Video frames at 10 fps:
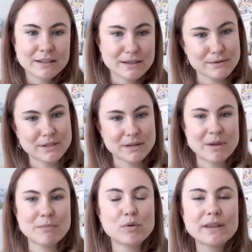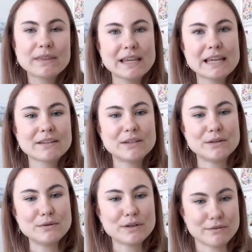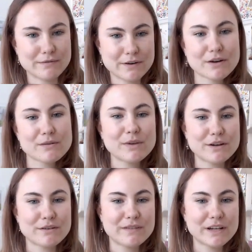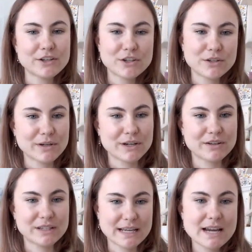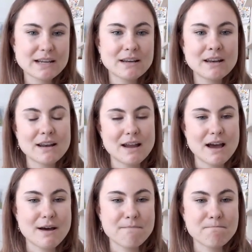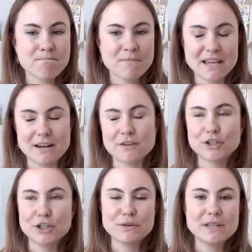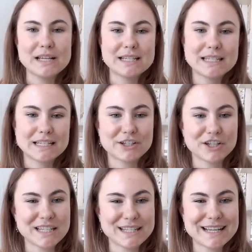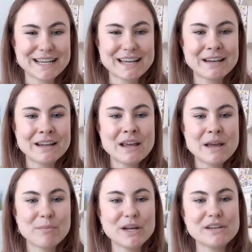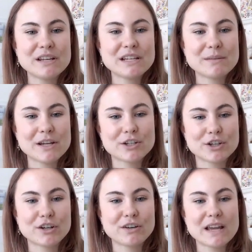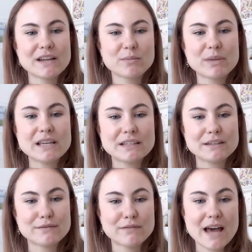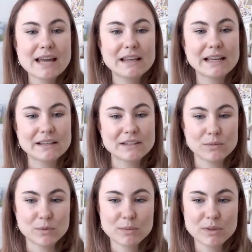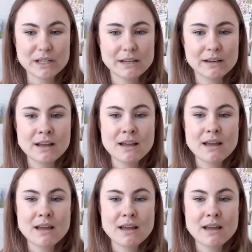So some important things to confirm when you're finished doing your design, and I'll show you this in just a second, but you need to make sure that your piece is flat against the work plane.